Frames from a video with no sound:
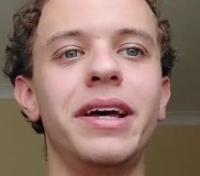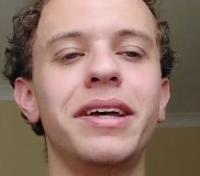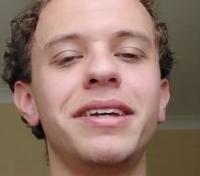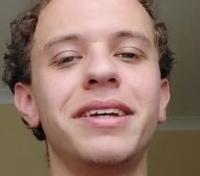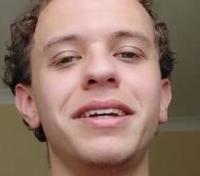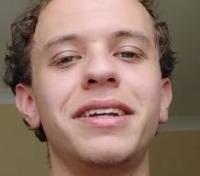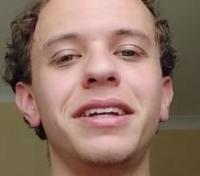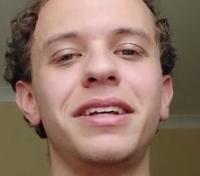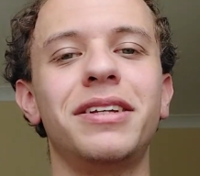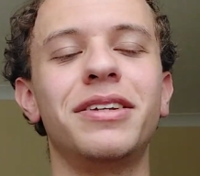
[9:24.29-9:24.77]

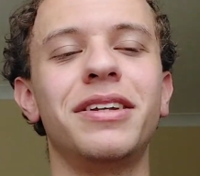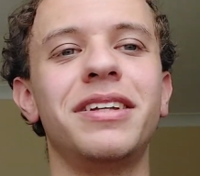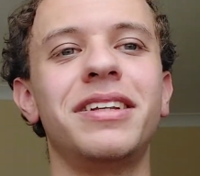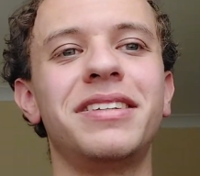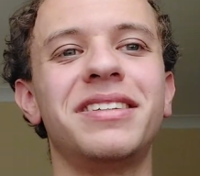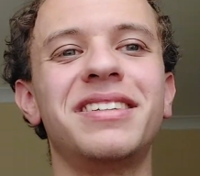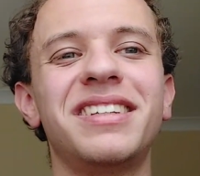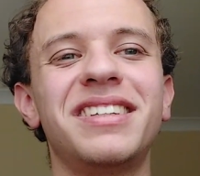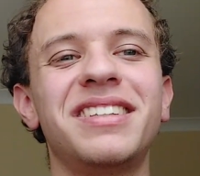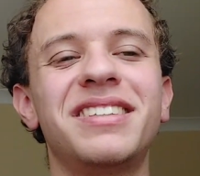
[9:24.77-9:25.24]

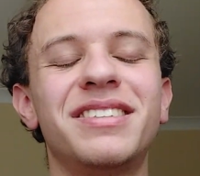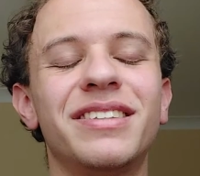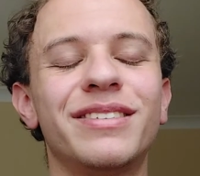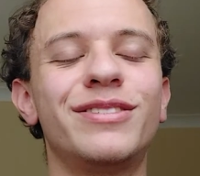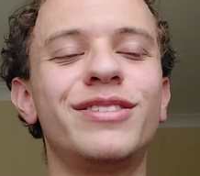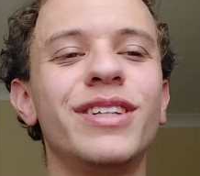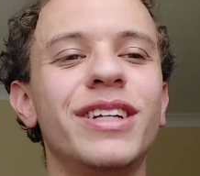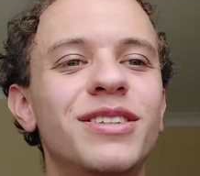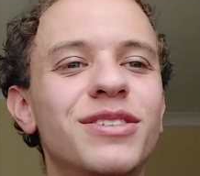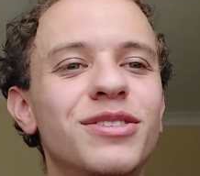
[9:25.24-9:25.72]

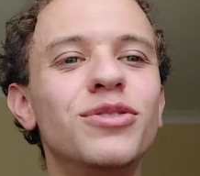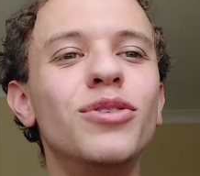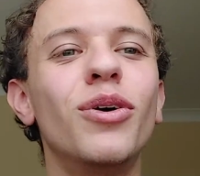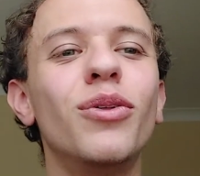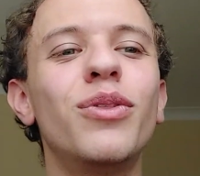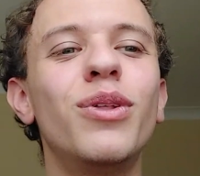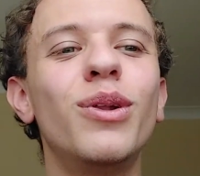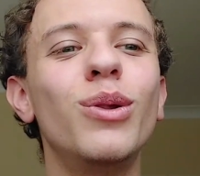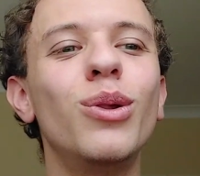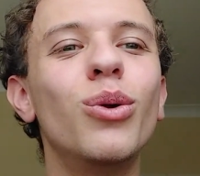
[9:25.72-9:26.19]
It's not
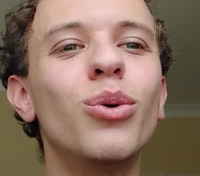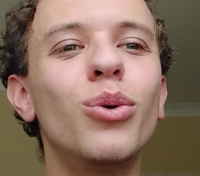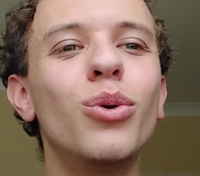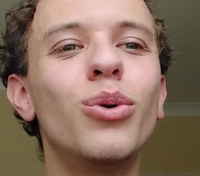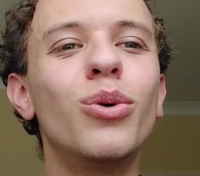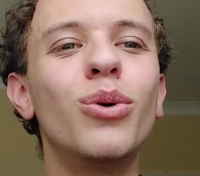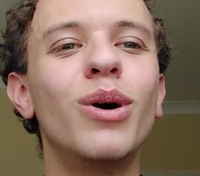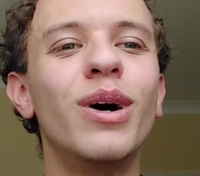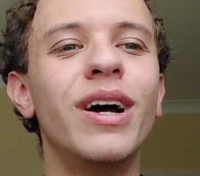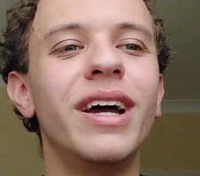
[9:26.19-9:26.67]
the
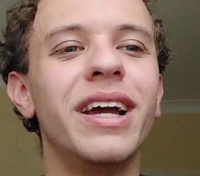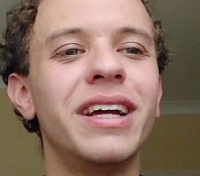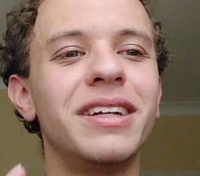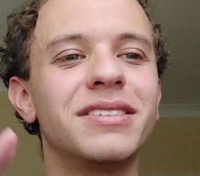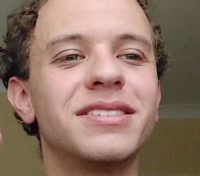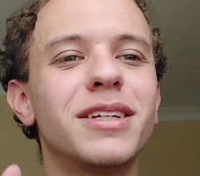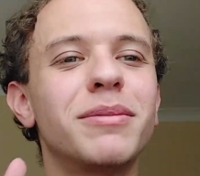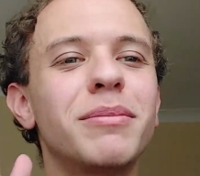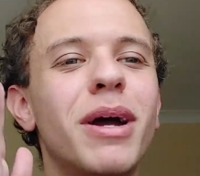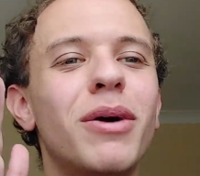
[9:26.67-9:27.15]
law. It's
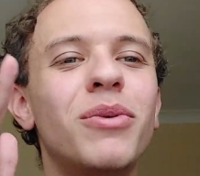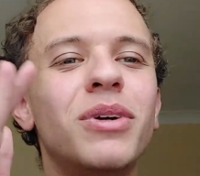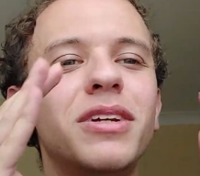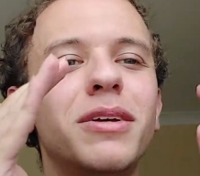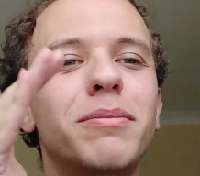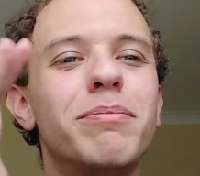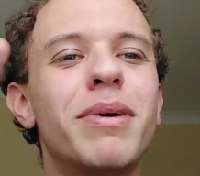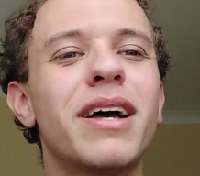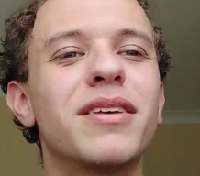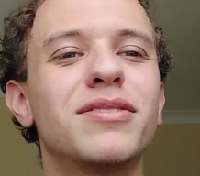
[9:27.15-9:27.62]
somehow in a
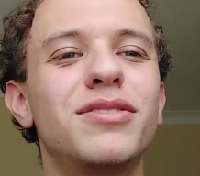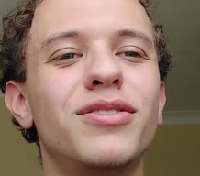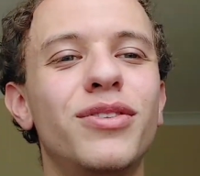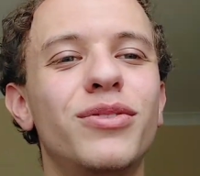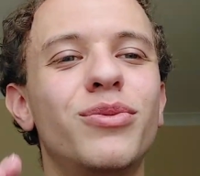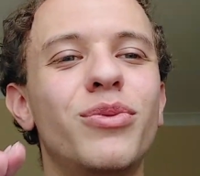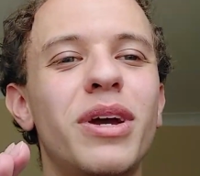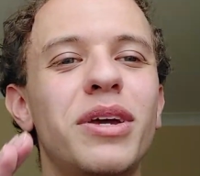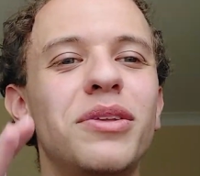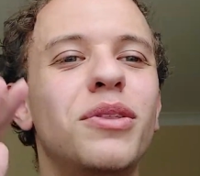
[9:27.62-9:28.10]
passive
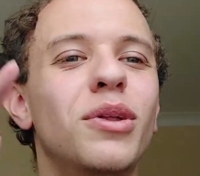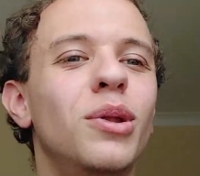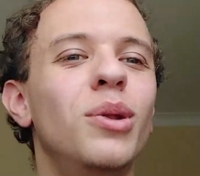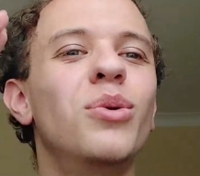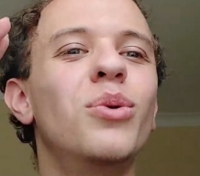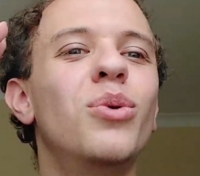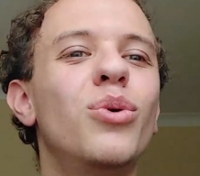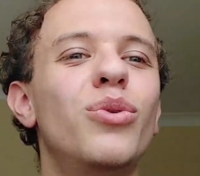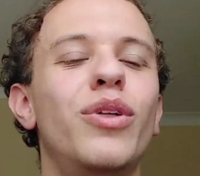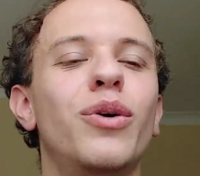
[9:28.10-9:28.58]
way the
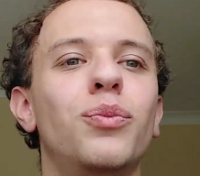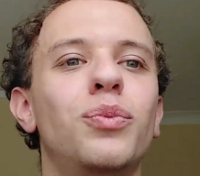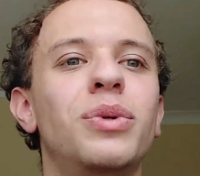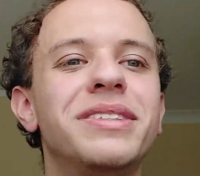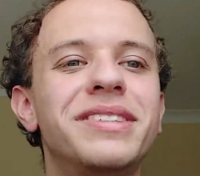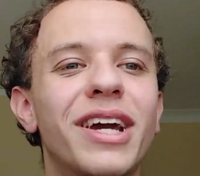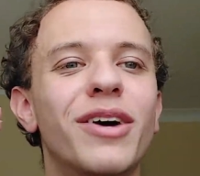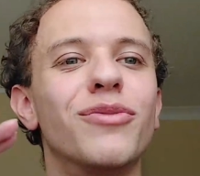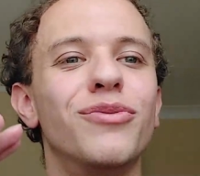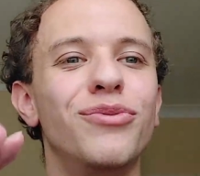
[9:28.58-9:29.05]
law that we
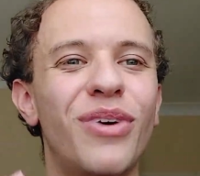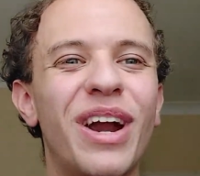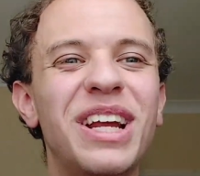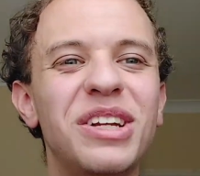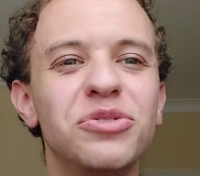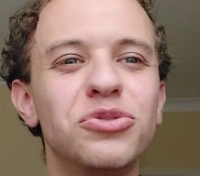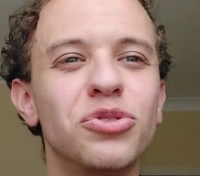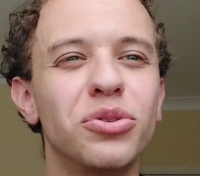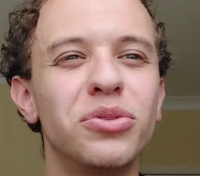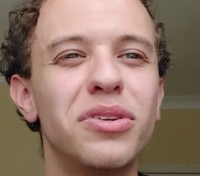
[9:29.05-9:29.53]
get
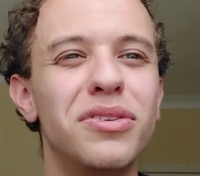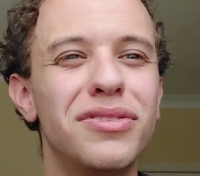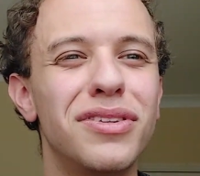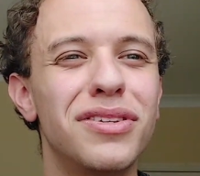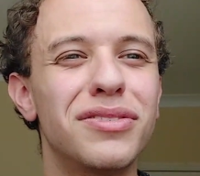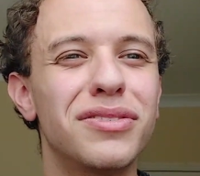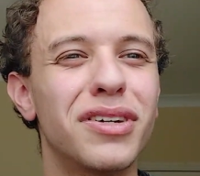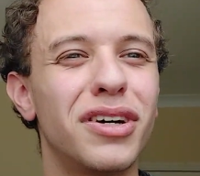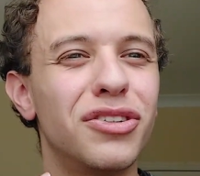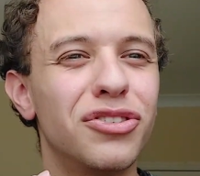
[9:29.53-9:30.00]
rained on in this
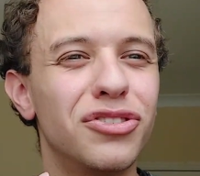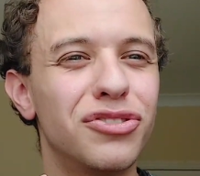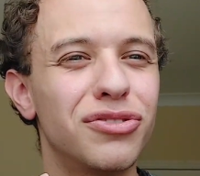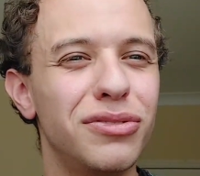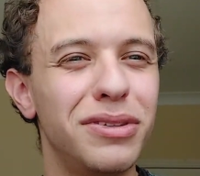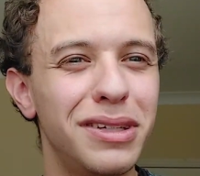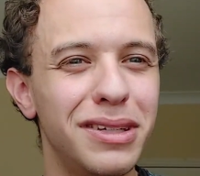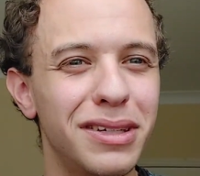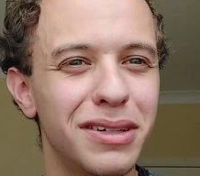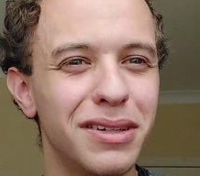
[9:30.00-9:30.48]

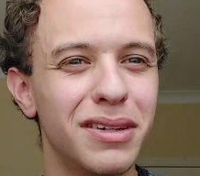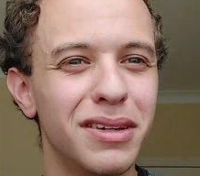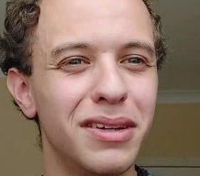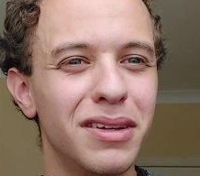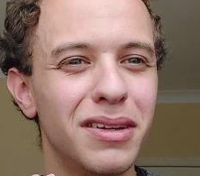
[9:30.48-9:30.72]
country,